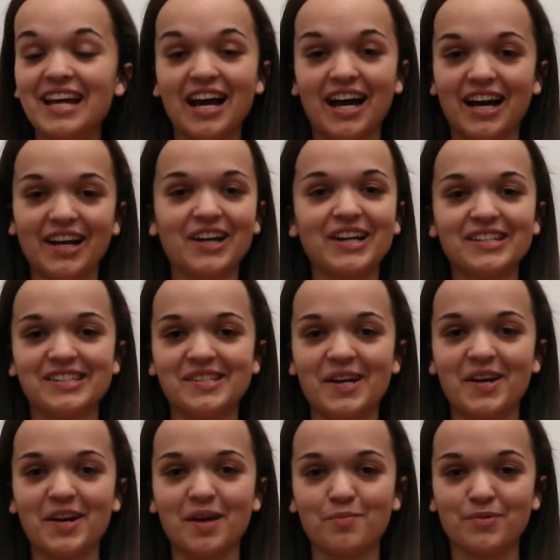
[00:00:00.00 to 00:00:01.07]
I got
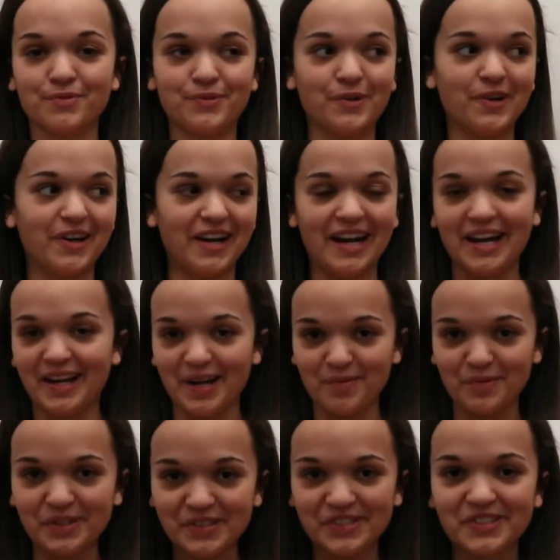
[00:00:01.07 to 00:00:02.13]
stared at before and
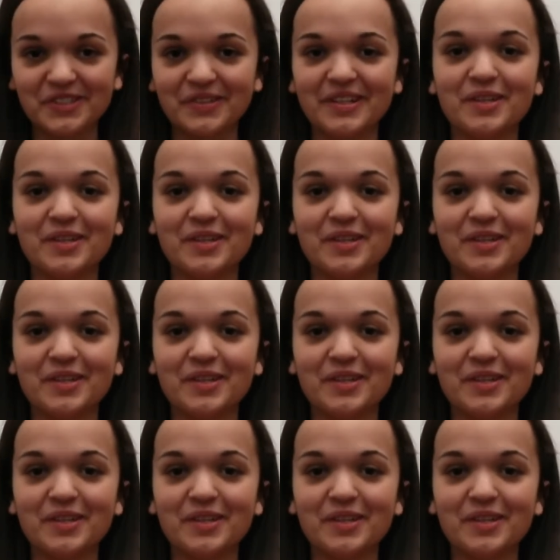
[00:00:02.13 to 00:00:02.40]
I'm used to